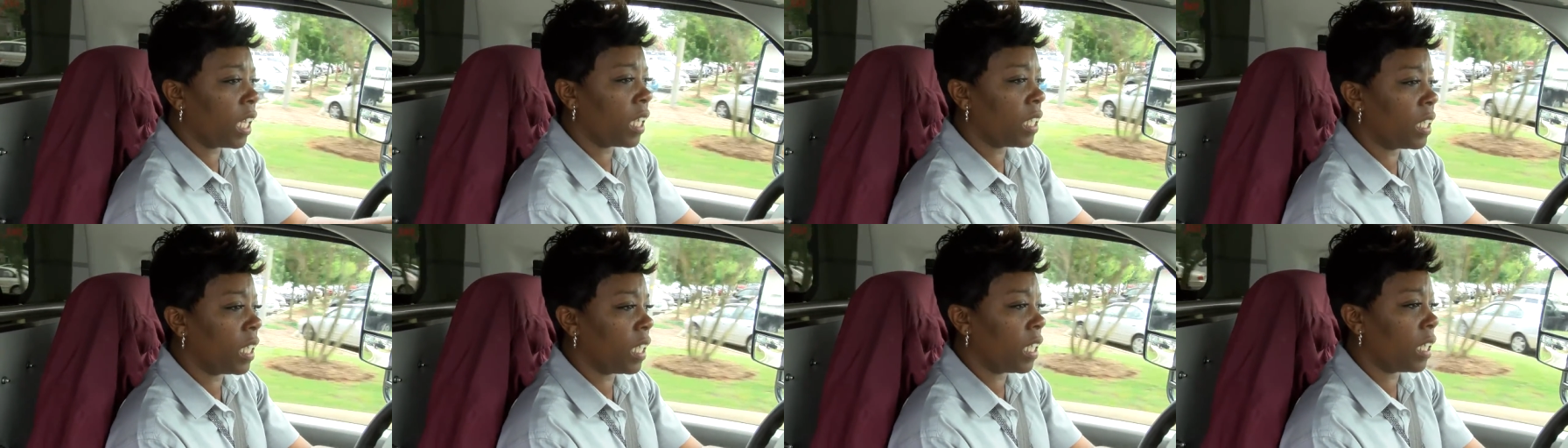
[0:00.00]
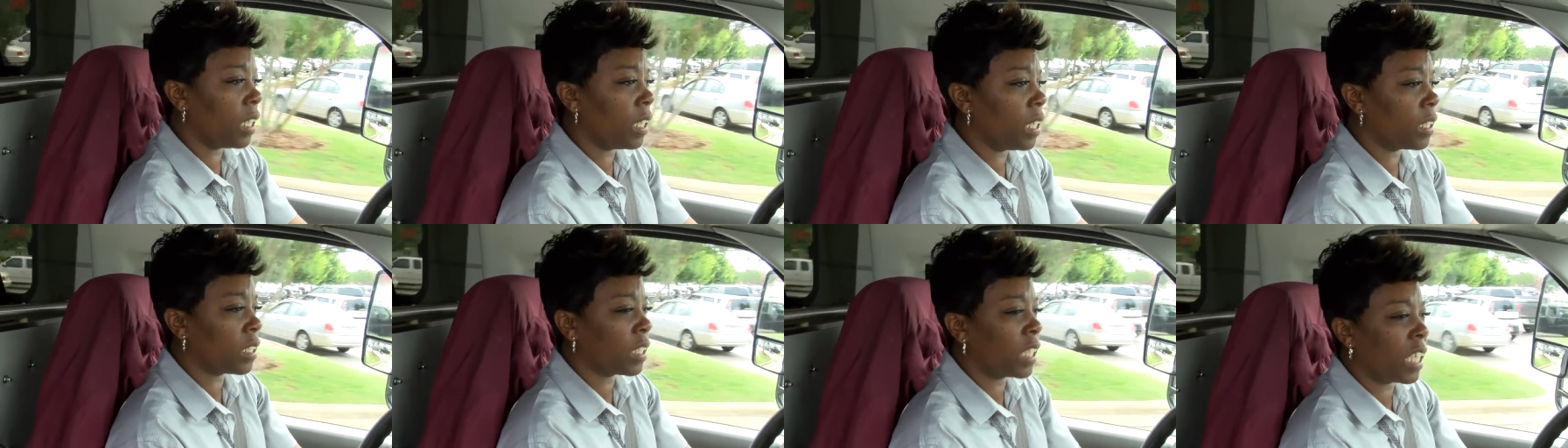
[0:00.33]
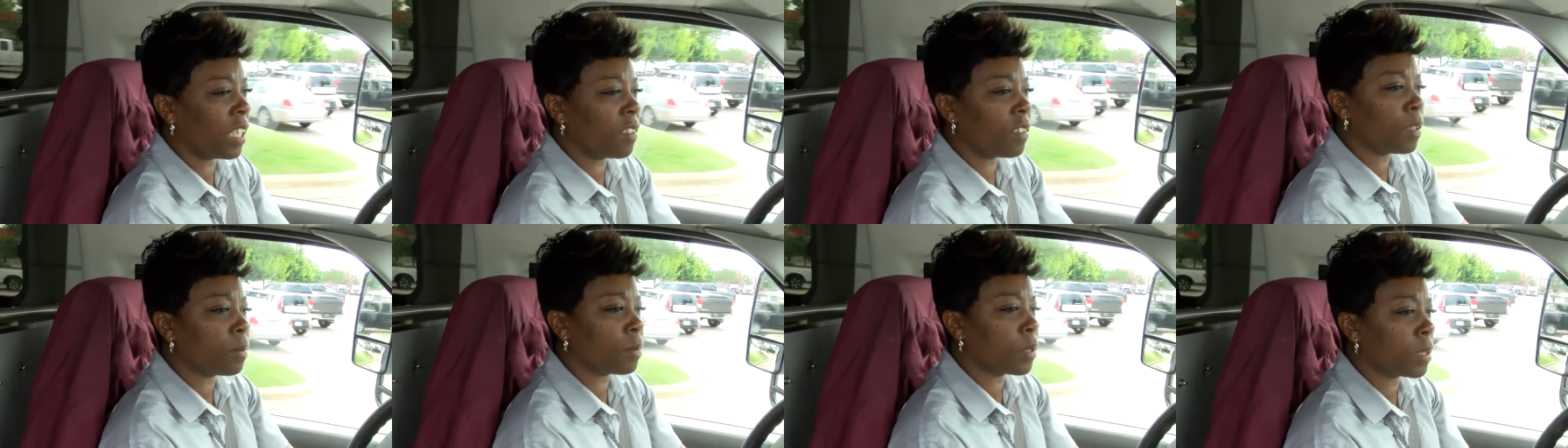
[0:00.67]
and then it's
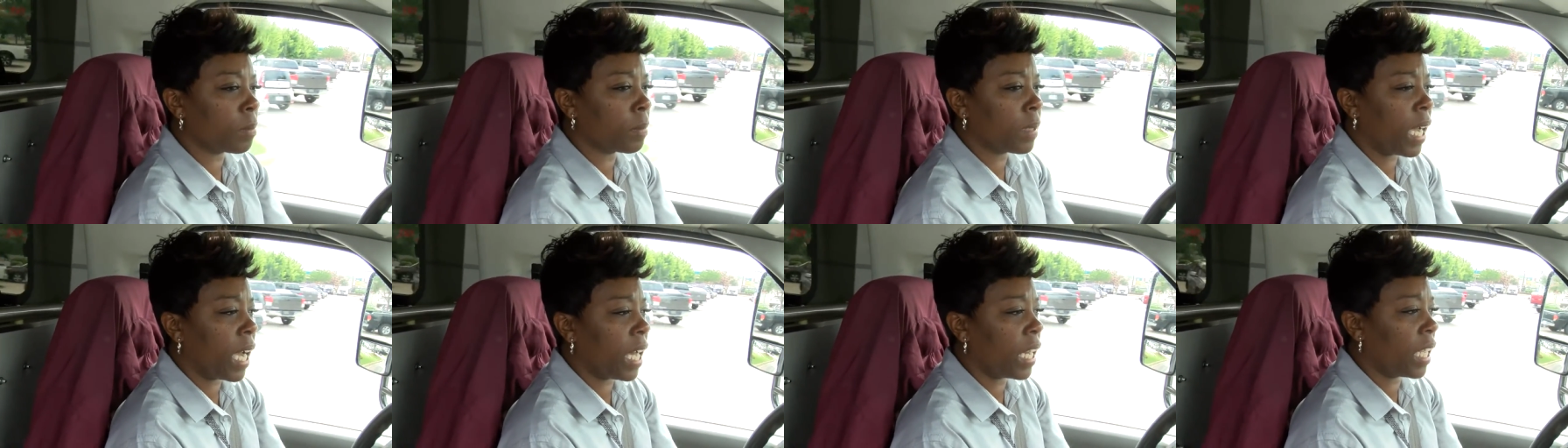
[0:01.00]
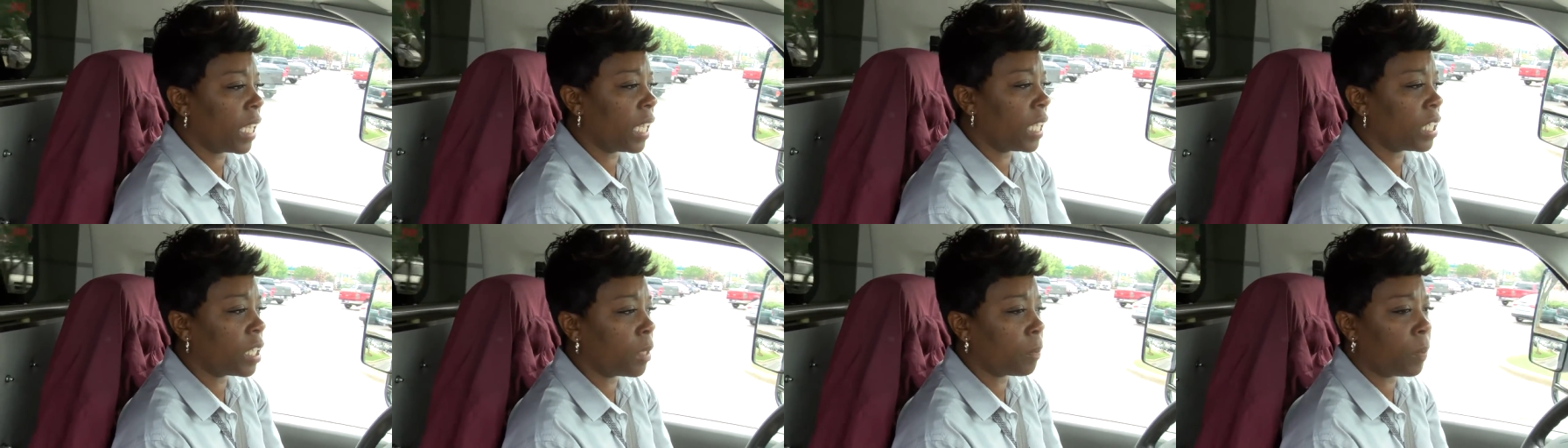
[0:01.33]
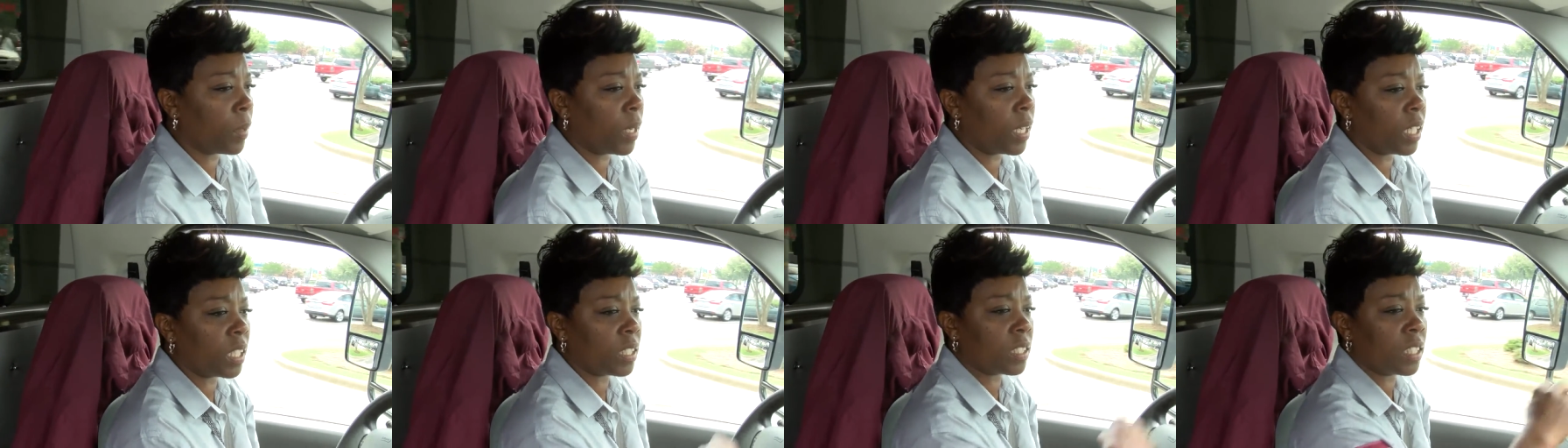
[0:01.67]
give them some kind of
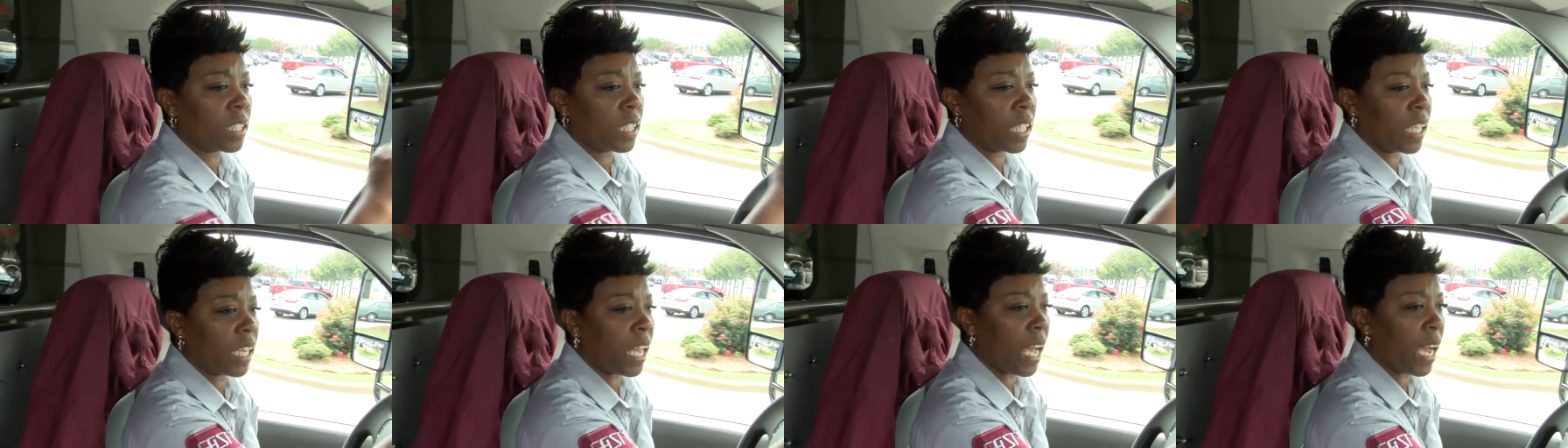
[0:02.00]
independence to get